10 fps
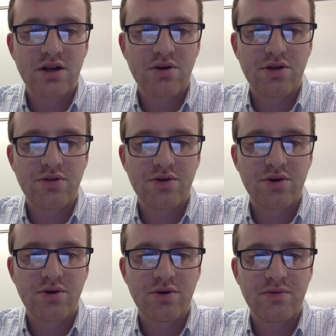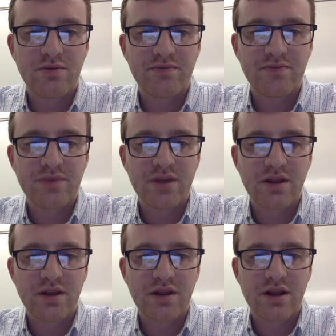through
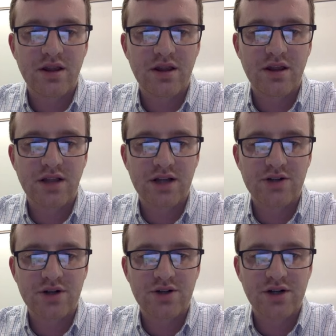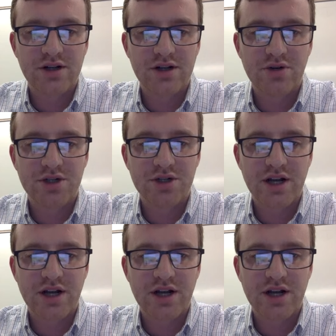this electron transport chain.